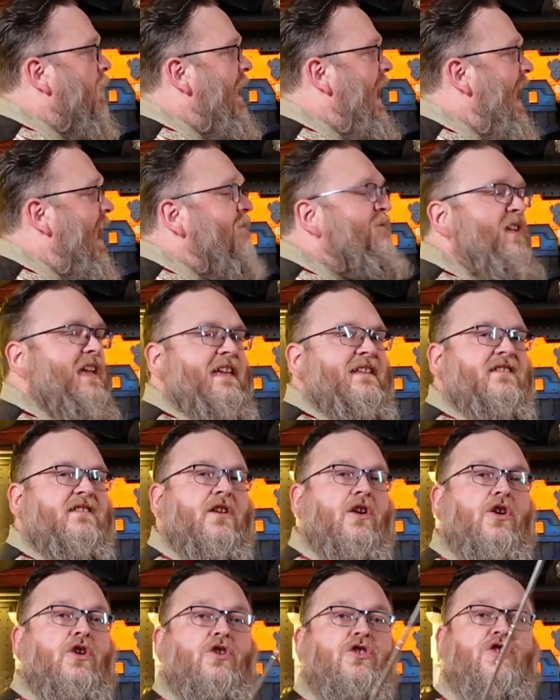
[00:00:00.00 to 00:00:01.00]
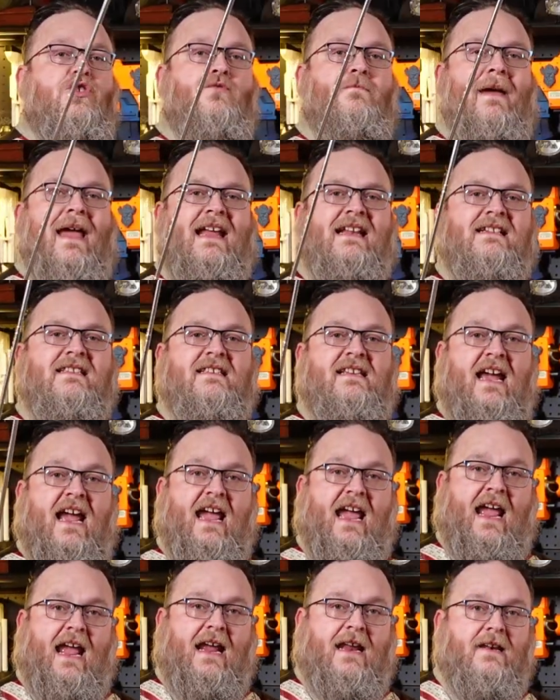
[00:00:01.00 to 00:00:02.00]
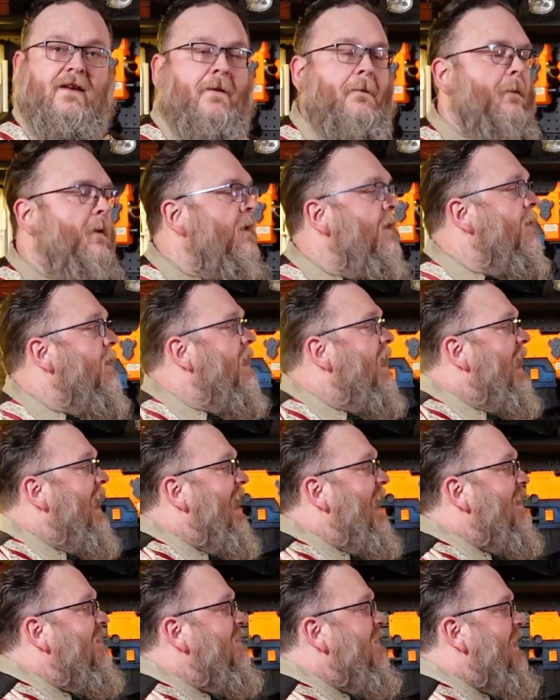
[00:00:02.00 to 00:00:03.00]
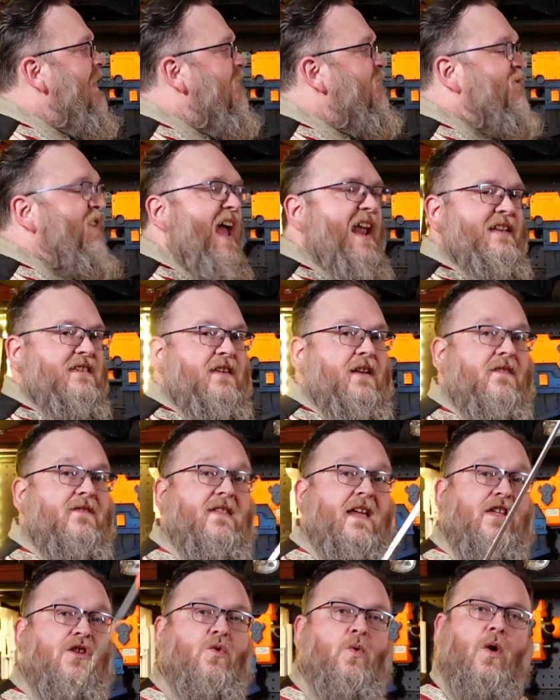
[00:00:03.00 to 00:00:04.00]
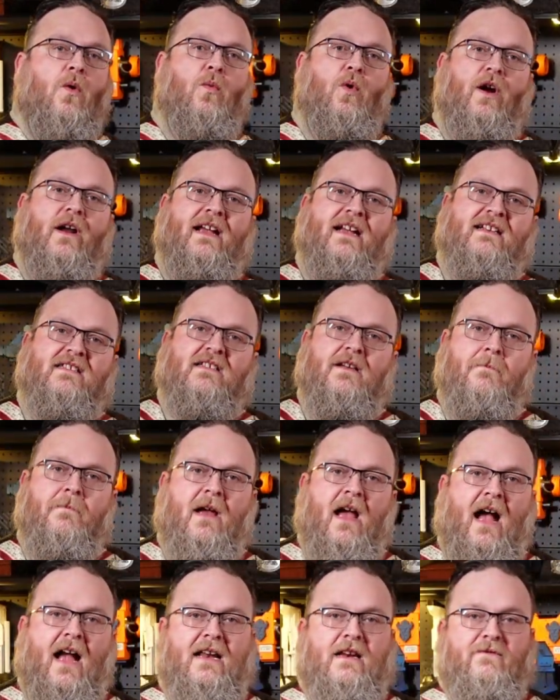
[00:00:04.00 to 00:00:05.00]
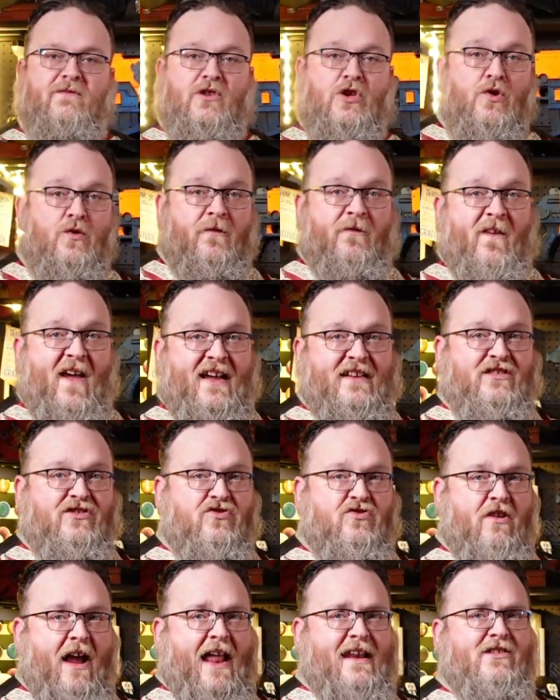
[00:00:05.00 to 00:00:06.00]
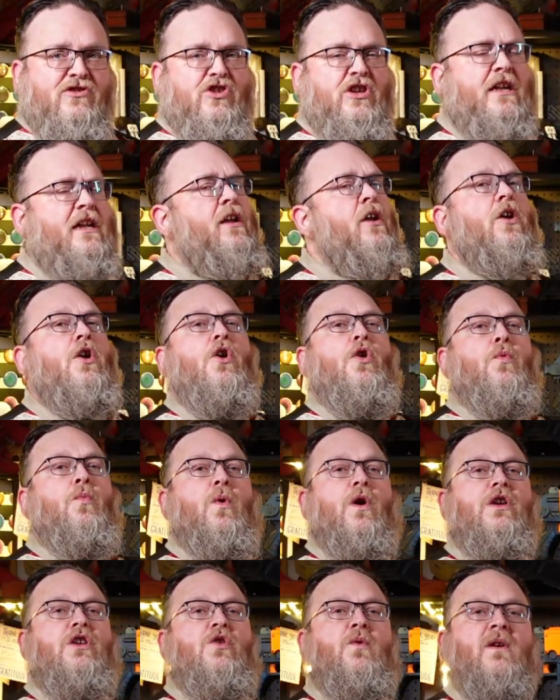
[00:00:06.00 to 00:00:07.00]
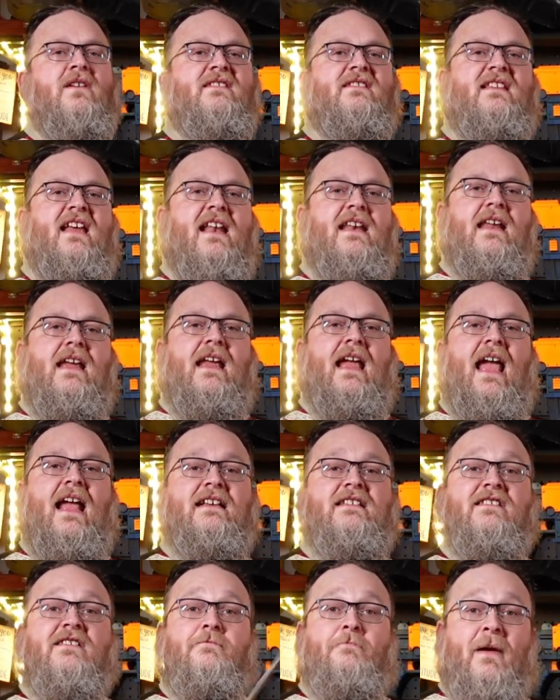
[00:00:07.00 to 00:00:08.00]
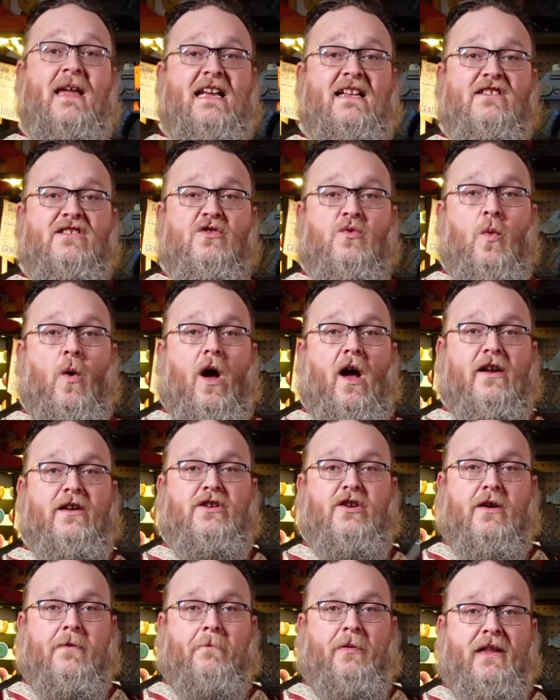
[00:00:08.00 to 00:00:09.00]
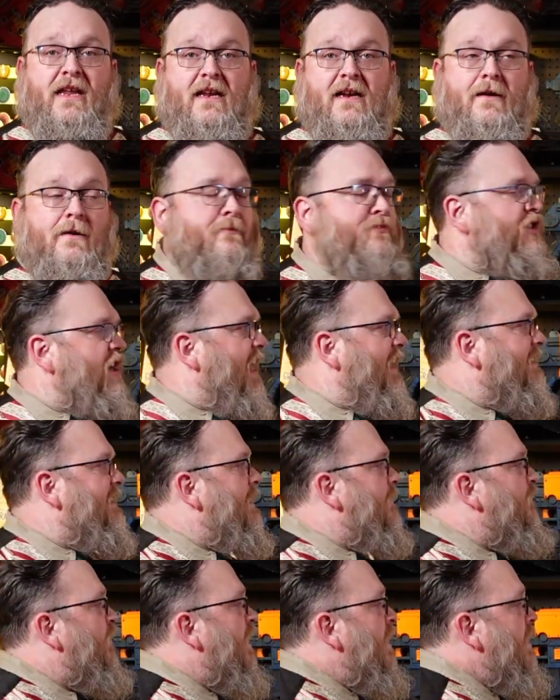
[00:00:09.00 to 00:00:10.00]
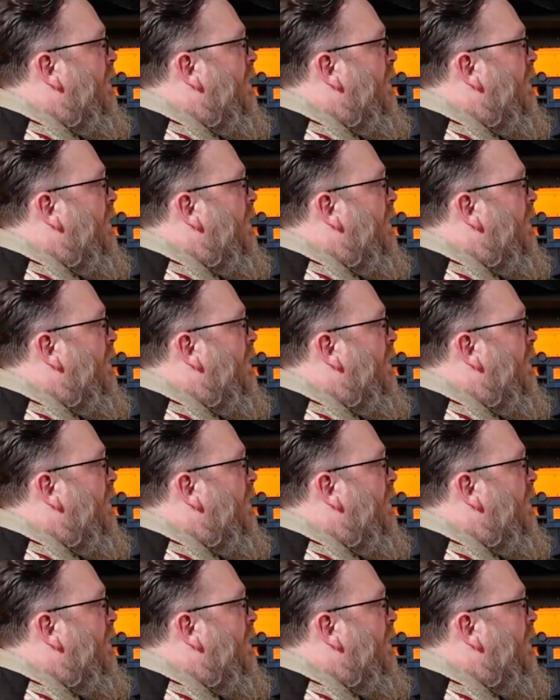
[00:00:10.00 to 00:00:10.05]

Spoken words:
heavies to maintain. In the event that you are working some kind of two-phase strategy where you are sending a speed squad to complete an objective,